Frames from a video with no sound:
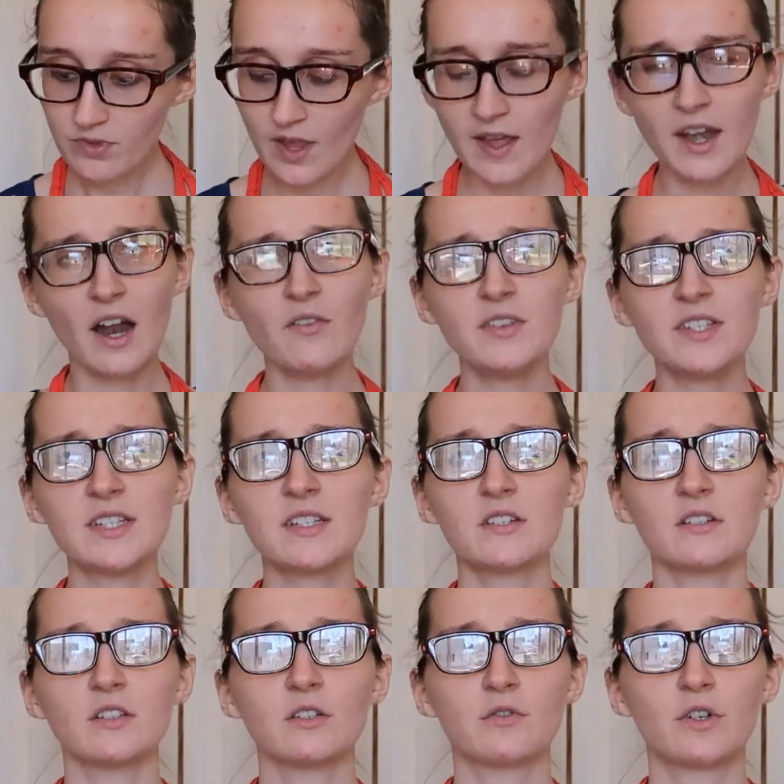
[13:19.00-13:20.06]
And obviously the
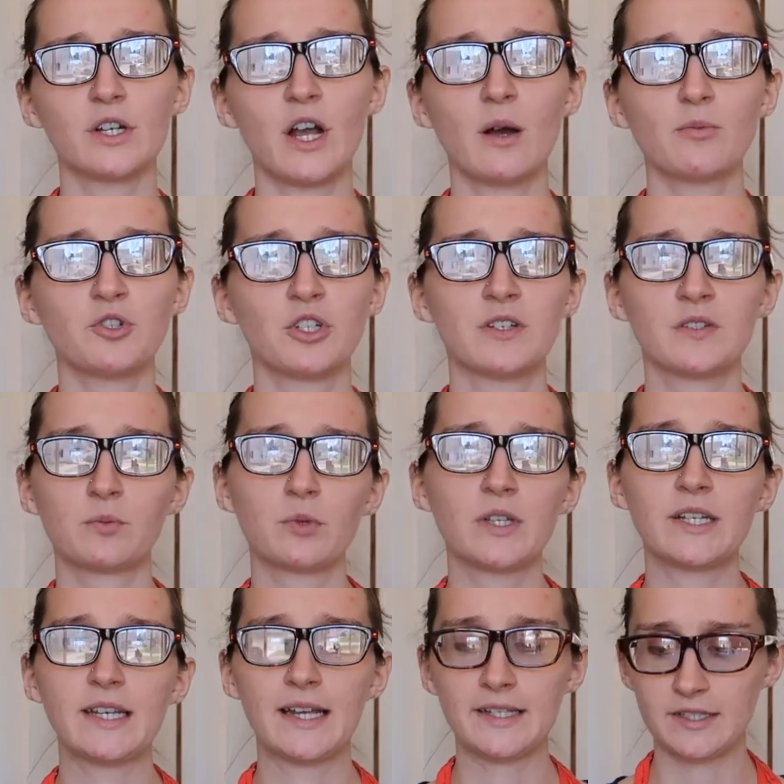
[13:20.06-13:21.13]
delivery option is
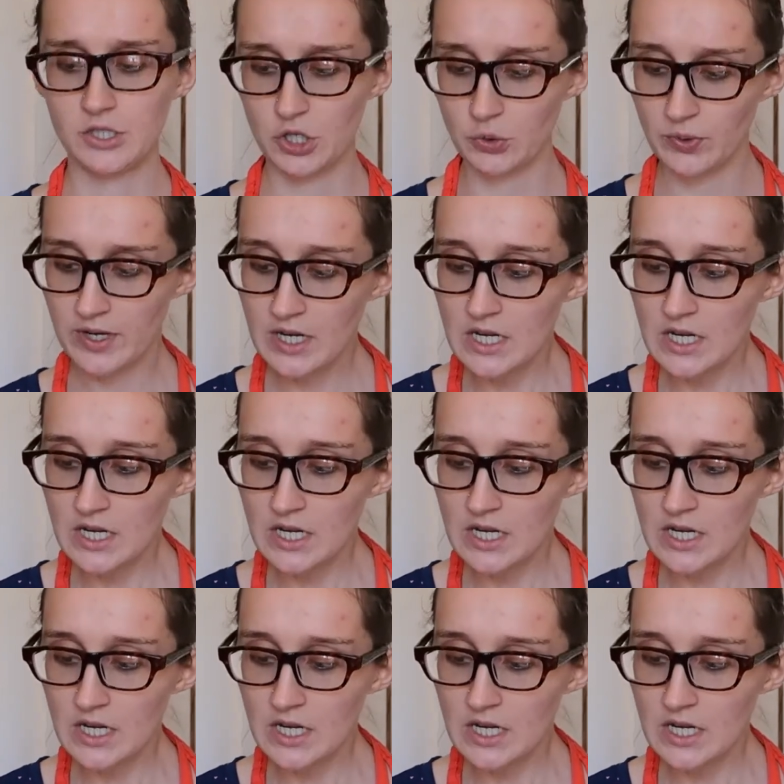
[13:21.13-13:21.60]
really nice too.